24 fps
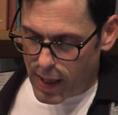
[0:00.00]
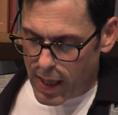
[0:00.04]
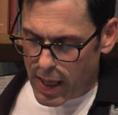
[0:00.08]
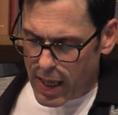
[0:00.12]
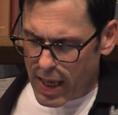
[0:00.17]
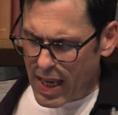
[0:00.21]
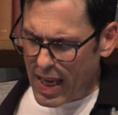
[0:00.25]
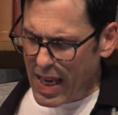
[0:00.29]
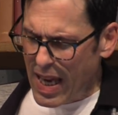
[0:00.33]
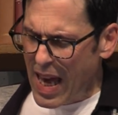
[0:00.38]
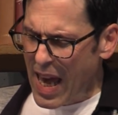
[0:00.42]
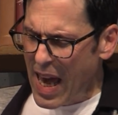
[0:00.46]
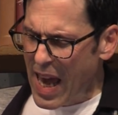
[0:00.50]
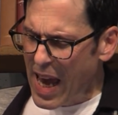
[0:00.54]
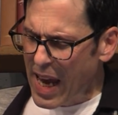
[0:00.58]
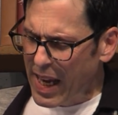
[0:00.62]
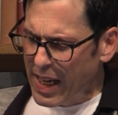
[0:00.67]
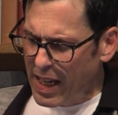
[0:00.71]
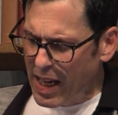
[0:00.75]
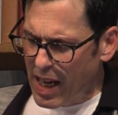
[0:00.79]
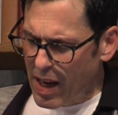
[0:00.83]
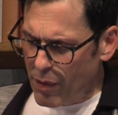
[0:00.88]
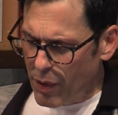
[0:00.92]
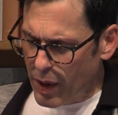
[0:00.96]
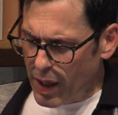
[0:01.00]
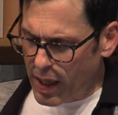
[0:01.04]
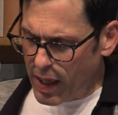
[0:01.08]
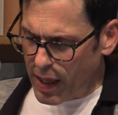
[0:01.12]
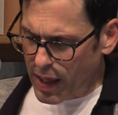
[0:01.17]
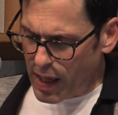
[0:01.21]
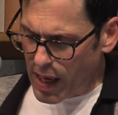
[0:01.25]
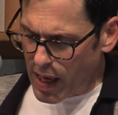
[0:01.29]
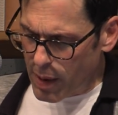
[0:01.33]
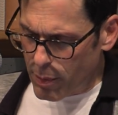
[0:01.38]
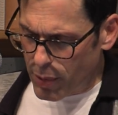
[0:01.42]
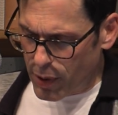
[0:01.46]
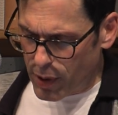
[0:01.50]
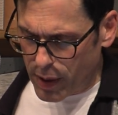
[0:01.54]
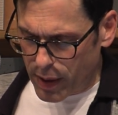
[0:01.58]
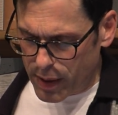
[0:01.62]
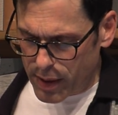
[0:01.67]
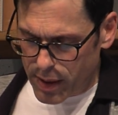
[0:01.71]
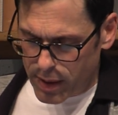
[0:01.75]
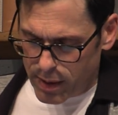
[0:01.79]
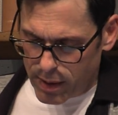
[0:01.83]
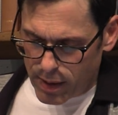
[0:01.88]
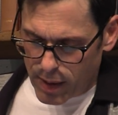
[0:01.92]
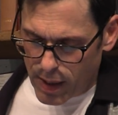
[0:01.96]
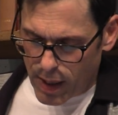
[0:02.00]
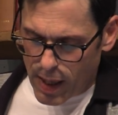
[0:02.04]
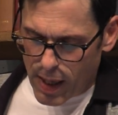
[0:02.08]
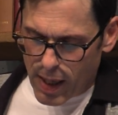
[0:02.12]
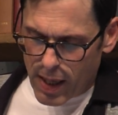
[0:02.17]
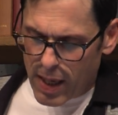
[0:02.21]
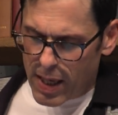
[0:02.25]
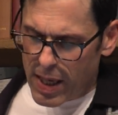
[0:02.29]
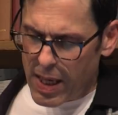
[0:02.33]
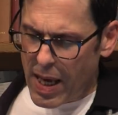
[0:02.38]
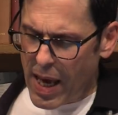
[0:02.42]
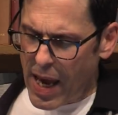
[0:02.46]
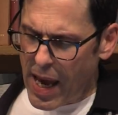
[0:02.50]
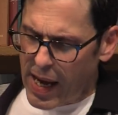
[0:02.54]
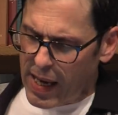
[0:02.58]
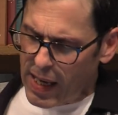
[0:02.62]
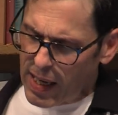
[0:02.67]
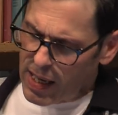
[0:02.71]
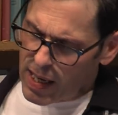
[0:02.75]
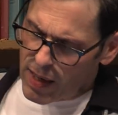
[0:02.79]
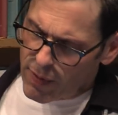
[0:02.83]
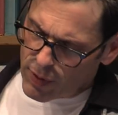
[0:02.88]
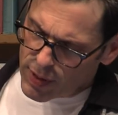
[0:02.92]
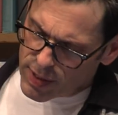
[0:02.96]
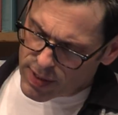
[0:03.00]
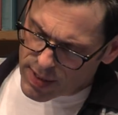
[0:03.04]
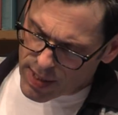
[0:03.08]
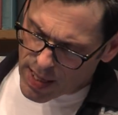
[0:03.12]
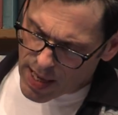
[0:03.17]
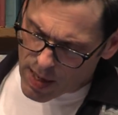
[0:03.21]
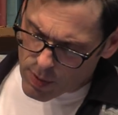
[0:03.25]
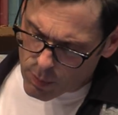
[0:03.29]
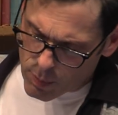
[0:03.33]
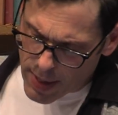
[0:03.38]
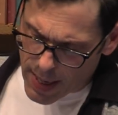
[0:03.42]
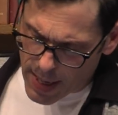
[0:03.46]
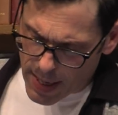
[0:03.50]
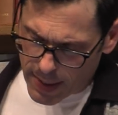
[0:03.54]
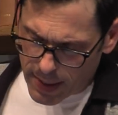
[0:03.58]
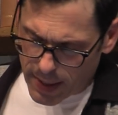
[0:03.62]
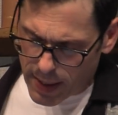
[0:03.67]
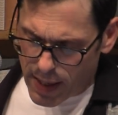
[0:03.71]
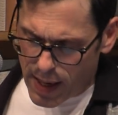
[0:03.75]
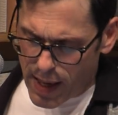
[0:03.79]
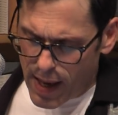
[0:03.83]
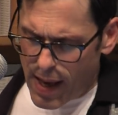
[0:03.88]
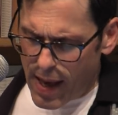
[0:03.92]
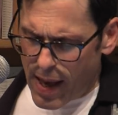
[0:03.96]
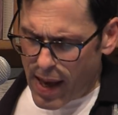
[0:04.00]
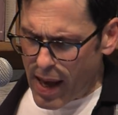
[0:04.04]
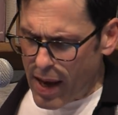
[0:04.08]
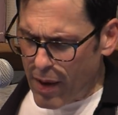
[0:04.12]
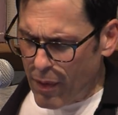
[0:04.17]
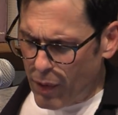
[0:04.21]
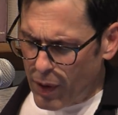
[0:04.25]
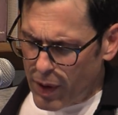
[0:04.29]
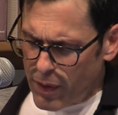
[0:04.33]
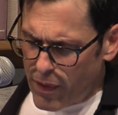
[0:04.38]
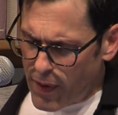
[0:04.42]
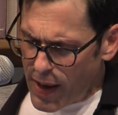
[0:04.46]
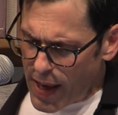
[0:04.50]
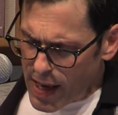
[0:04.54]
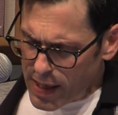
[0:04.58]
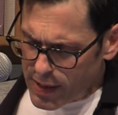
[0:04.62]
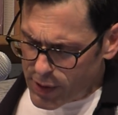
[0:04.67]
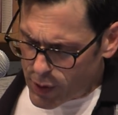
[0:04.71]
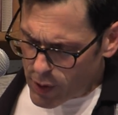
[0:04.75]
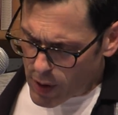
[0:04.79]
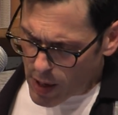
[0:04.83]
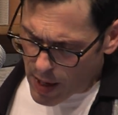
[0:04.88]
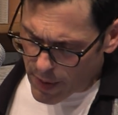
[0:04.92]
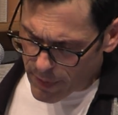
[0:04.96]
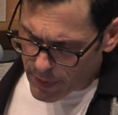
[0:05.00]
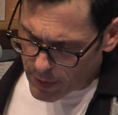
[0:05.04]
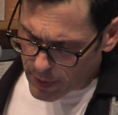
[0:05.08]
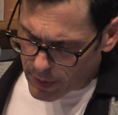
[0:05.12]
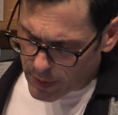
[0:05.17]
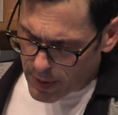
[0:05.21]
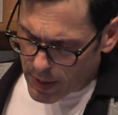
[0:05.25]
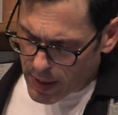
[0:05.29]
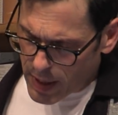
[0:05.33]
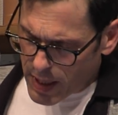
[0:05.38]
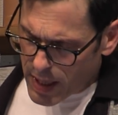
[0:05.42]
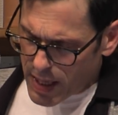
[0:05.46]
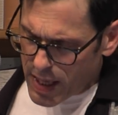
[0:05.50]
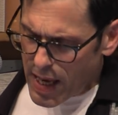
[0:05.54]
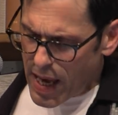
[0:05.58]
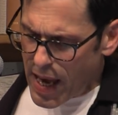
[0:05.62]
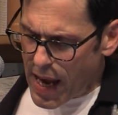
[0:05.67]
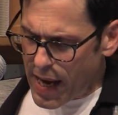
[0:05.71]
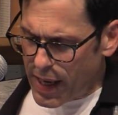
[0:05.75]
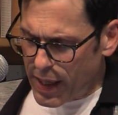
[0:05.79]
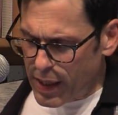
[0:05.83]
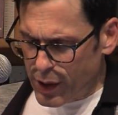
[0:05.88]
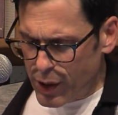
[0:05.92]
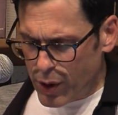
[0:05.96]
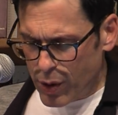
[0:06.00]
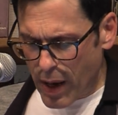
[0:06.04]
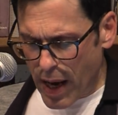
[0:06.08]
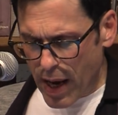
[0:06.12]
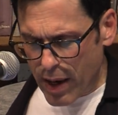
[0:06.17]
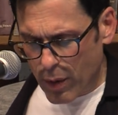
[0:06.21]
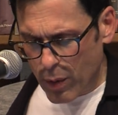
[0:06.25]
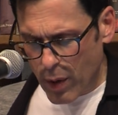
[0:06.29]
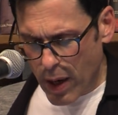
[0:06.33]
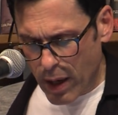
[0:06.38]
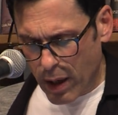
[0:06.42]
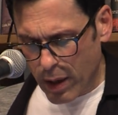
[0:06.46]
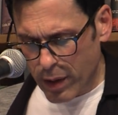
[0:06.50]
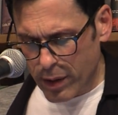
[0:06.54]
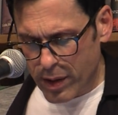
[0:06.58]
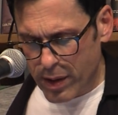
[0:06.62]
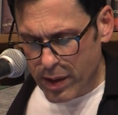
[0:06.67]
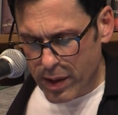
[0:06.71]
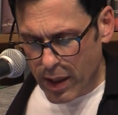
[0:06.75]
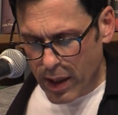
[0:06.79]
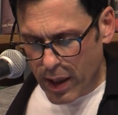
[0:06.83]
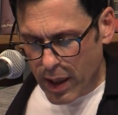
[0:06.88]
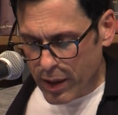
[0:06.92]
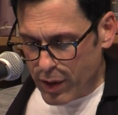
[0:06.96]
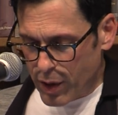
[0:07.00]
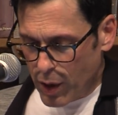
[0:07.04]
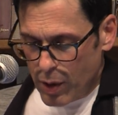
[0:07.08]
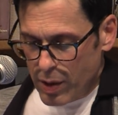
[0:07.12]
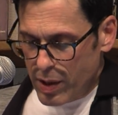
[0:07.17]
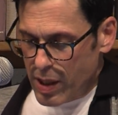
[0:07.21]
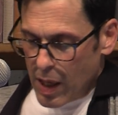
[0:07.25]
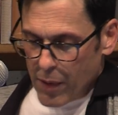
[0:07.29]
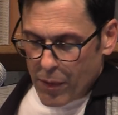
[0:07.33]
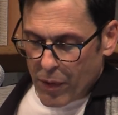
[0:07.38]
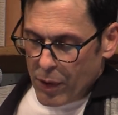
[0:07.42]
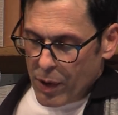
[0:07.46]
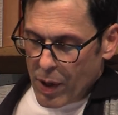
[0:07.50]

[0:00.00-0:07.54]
"He hated every gig I booked. He hated every sound man, every van driver. He hated track records. Turns out for